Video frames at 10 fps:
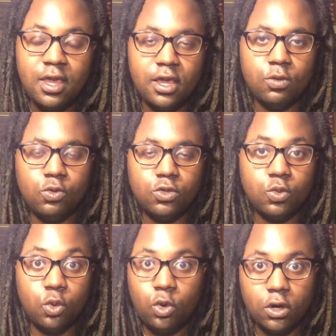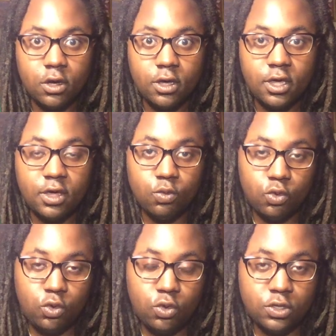It rules war. It
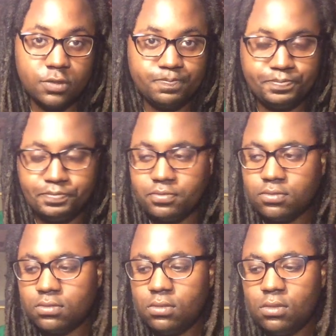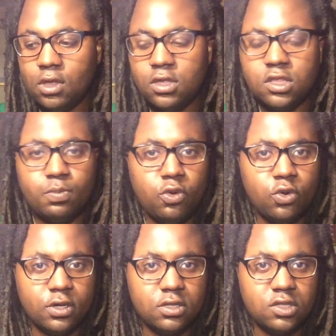rules
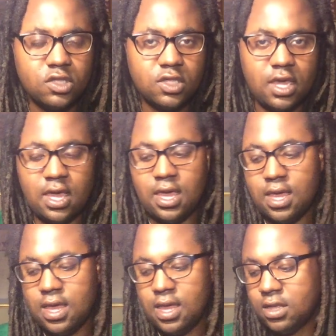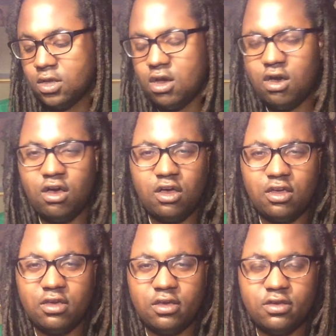sports and
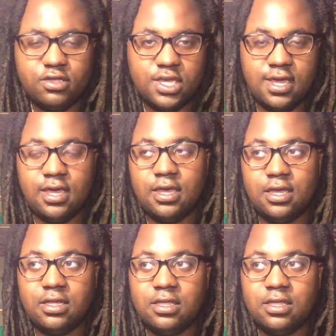cars and